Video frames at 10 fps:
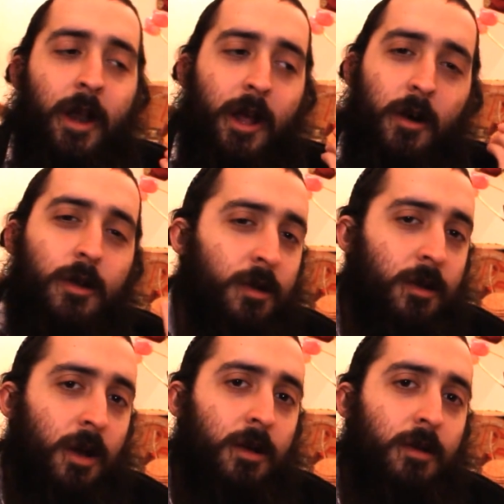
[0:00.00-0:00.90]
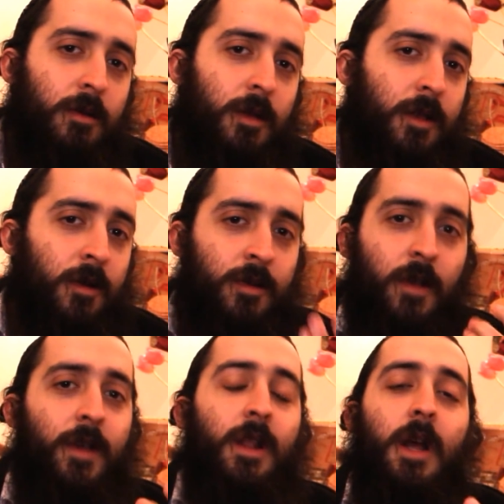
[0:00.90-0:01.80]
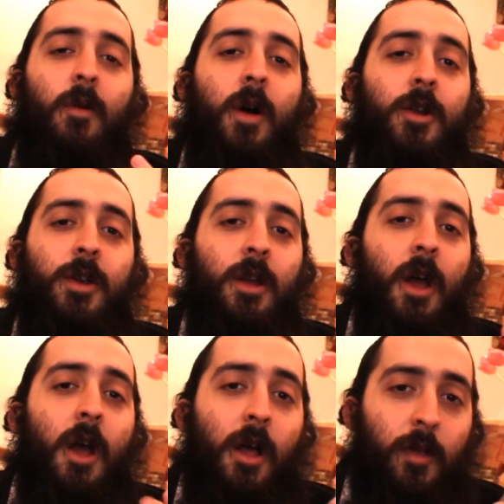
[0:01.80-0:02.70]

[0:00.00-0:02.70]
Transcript: and I also tell you that there's nothing like watching